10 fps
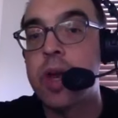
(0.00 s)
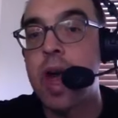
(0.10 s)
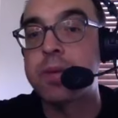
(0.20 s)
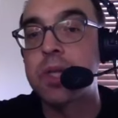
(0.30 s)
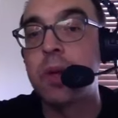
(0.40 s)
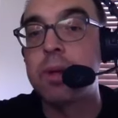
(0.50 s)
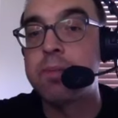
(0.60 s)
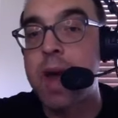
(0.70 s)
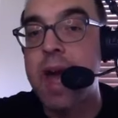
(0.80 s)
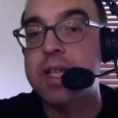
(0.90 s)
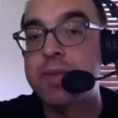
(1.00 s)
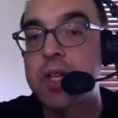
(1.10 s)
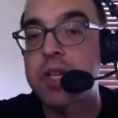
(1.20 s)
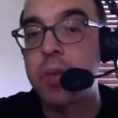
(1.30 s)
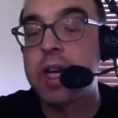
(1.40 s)
absolutely massive
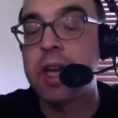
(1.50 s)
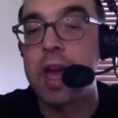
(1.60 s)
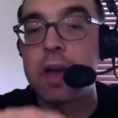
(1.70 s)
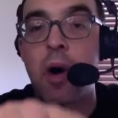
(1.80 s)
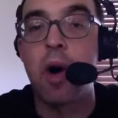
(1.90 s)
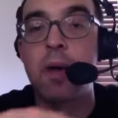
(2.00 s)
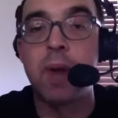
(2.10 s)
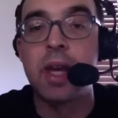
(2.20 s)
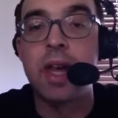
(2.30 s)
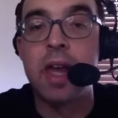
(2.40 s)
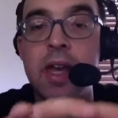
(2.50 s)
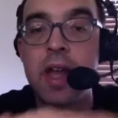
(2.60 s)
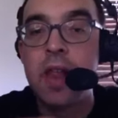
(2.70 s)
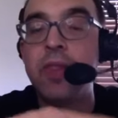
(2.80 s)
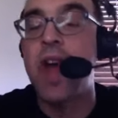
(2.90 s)
swing game on Monday,
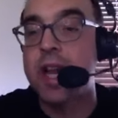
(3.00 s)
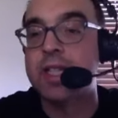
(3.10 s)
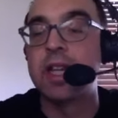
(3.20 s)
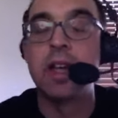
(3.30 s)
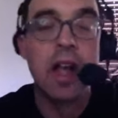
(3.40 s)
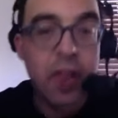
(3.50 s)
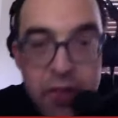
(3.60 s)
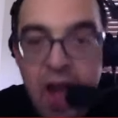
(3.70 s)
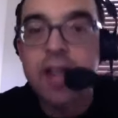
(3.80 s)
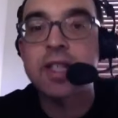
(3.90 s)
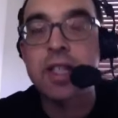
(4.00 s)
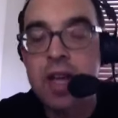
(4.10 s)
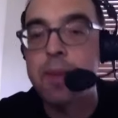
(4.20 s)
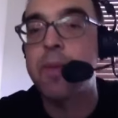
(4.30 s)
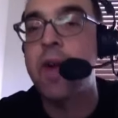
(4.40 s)
that's the
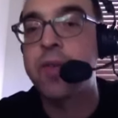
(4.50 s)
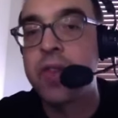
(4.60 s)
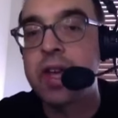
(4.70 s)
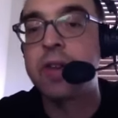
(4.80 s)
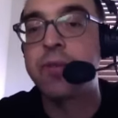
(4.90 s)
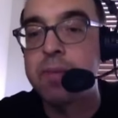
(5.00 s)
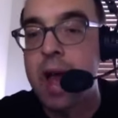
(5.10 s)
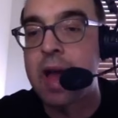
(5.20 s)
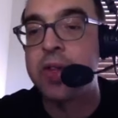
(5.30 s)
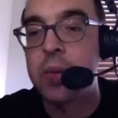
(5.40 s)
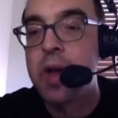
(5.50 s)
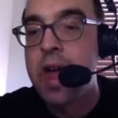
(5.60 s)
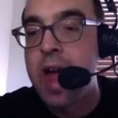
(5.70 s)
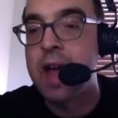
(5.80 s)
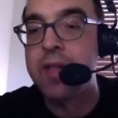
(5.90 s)
type of effort they need from Matthew
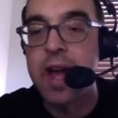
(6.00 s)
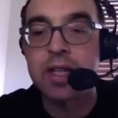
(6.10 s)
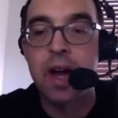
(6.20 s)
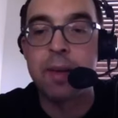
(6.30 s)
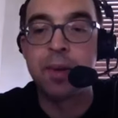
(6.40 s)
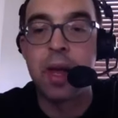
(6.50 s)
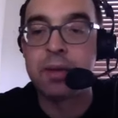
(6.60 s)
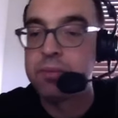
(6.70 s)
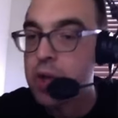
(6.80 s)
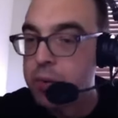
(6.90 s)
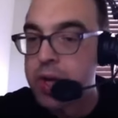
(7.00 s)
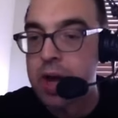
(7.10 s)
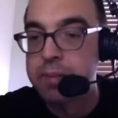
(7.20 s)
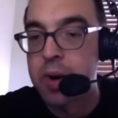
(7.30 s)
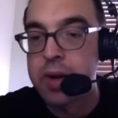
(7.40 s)
and that top line. No doubt
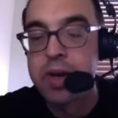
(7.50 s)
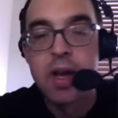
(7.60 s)
about it.